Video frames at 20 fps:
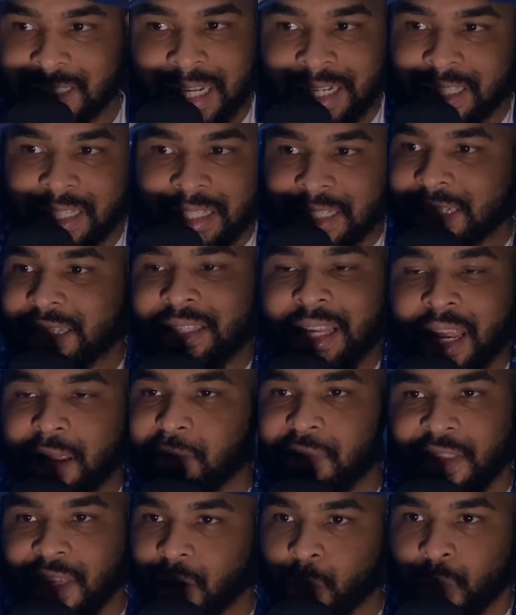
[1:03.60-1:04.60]
I did the same
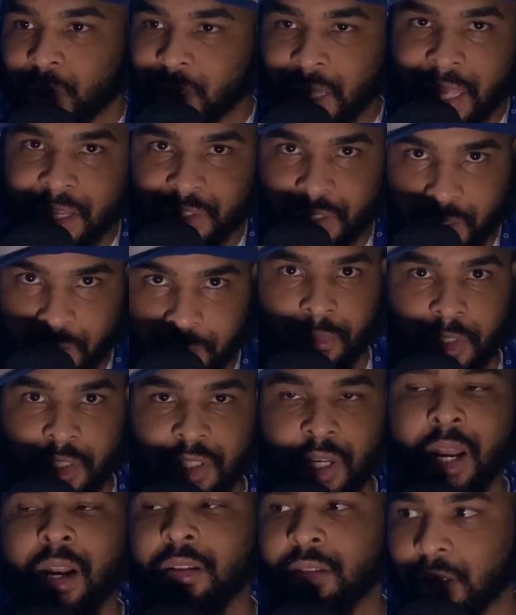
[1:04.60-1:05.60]
thing with Legend.
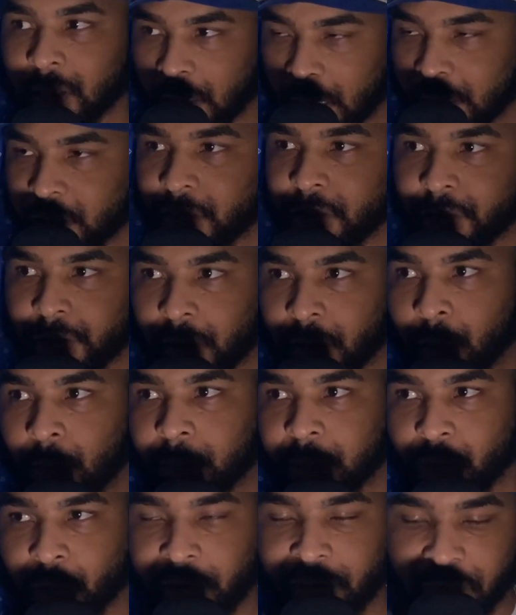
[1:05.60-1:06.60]
Shout out to Legend too.
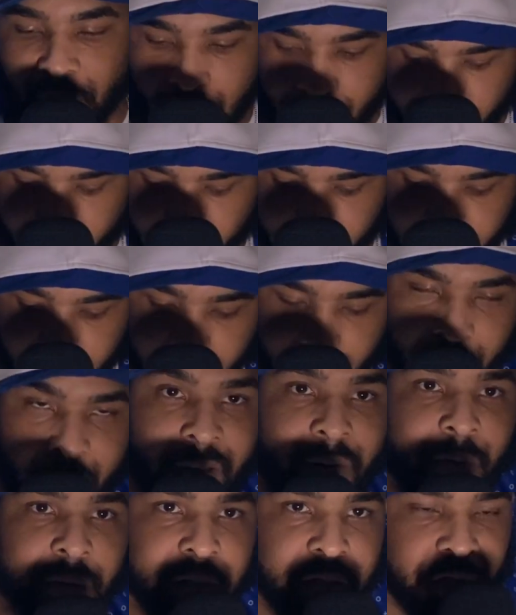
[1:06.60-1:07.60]
350 took
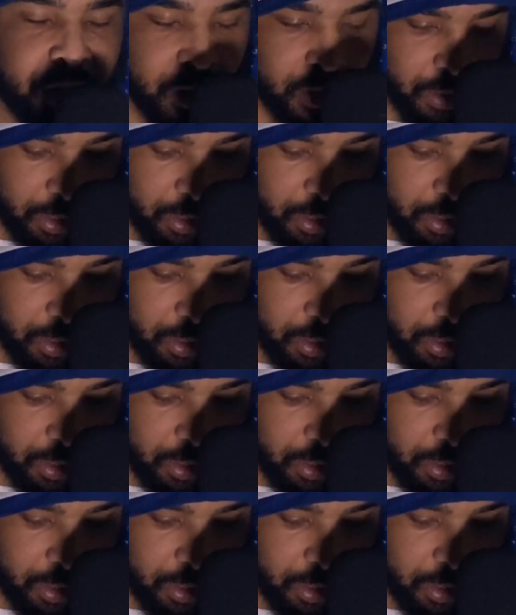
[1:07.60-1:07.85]
that on the chin